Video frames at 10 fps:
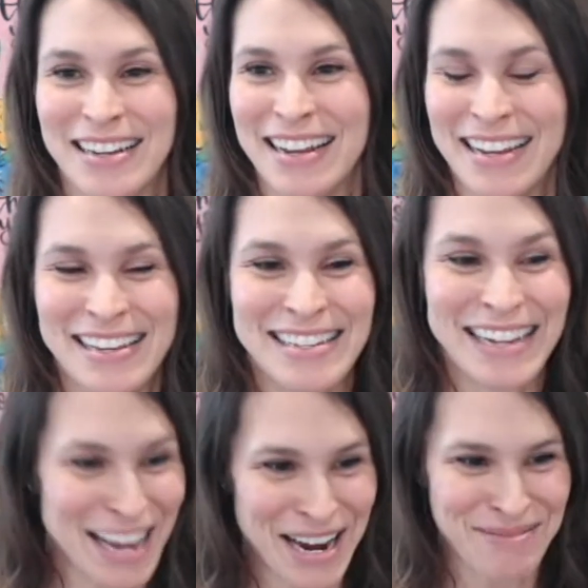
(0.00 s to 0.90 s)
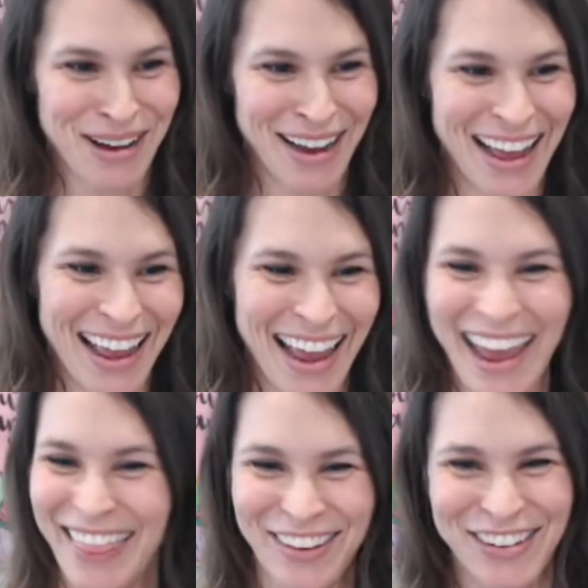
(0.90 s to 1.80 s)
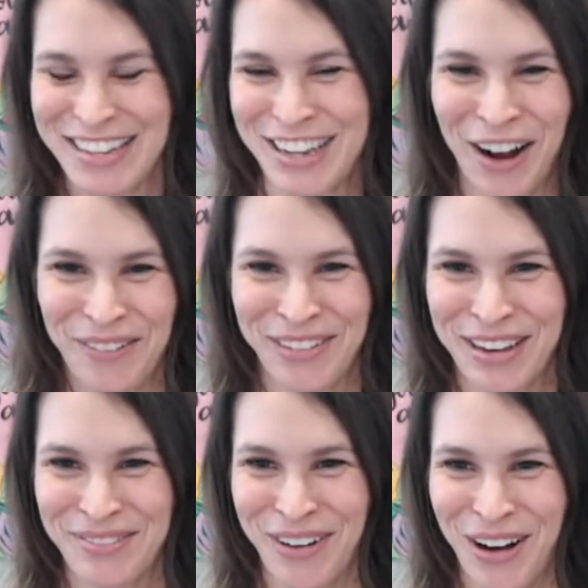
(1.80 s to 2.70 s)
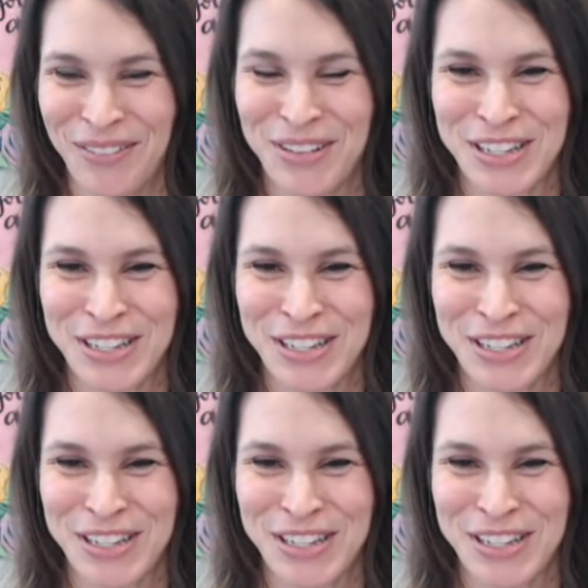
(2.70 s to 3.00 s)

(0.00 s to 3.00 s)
it is an enema and there is coffee involved.